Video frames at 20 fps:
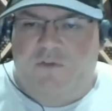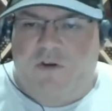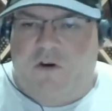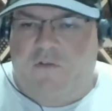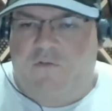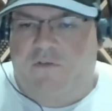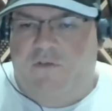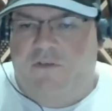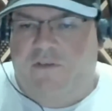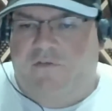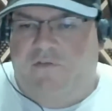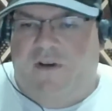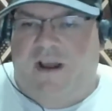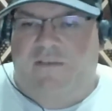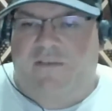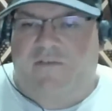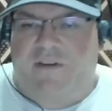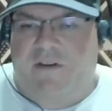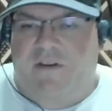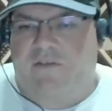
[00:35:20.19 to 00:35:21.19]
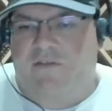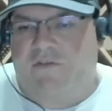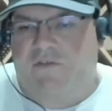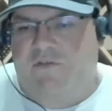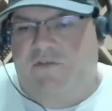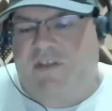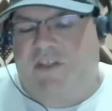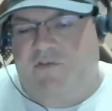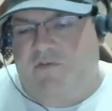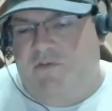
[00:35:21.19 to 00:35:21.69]
over the five years or
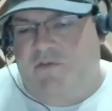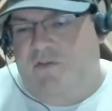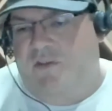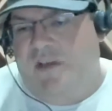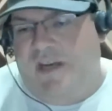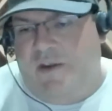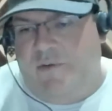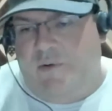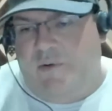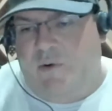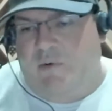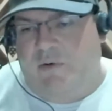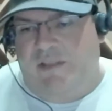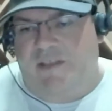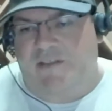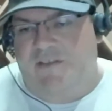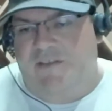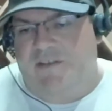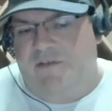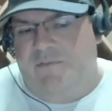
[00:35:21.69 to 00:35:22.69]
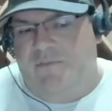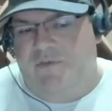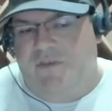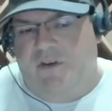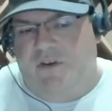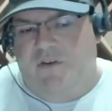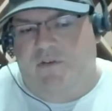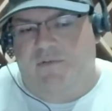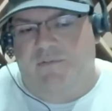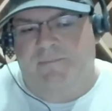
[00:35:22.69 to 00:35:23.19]
since the day we released them.
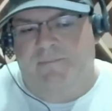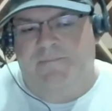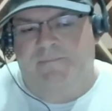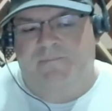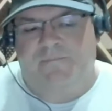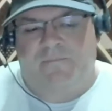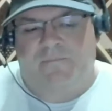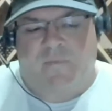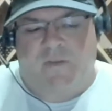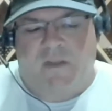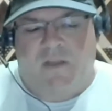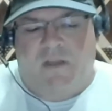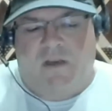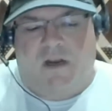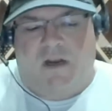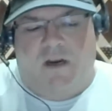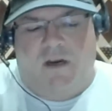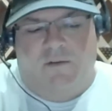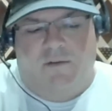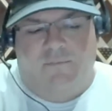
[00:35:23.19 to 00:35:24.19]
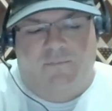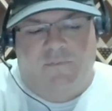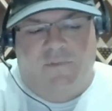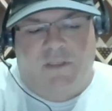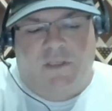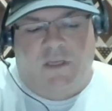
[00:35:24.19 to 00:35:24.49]
So, um,